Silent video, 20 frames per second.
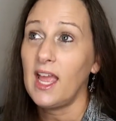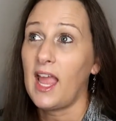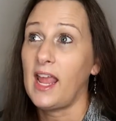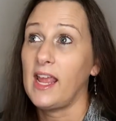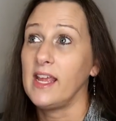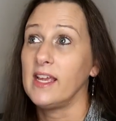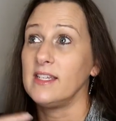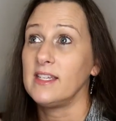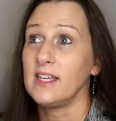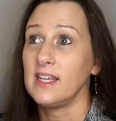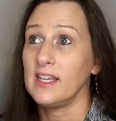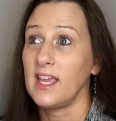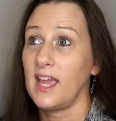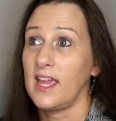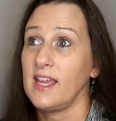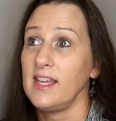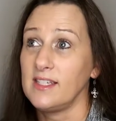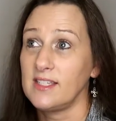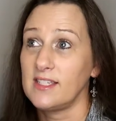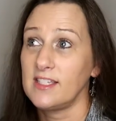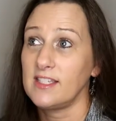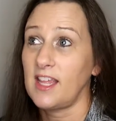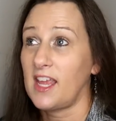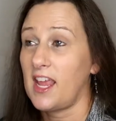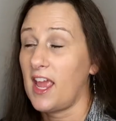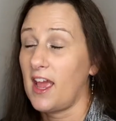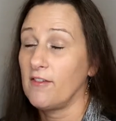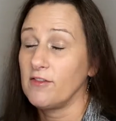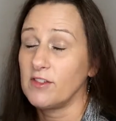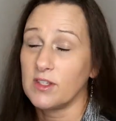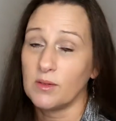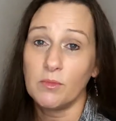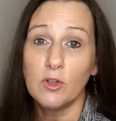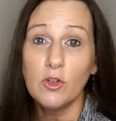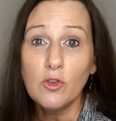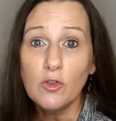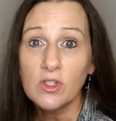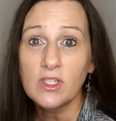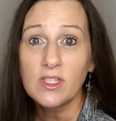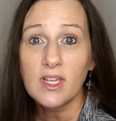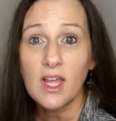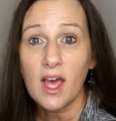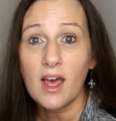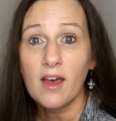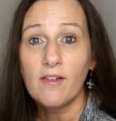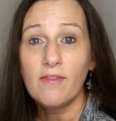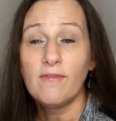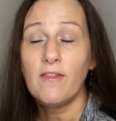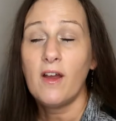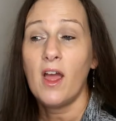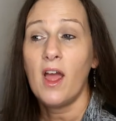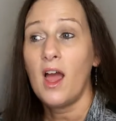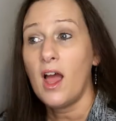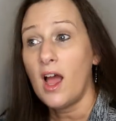and in case they have some new stuff,